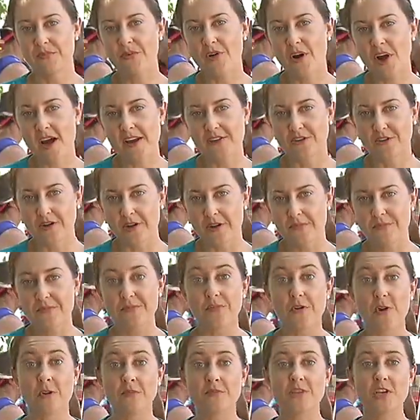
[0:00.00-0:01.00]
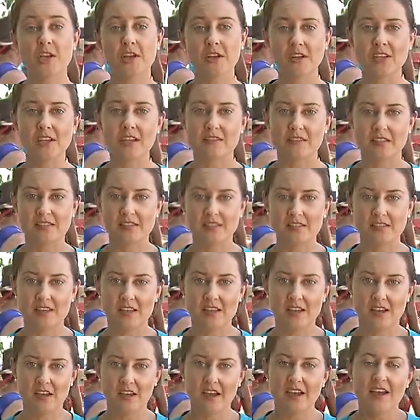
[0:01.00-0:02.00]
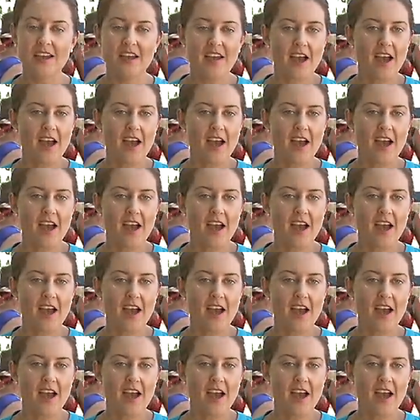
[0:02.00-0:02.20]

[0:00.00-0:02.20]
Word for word: Pride Group formed earlier this year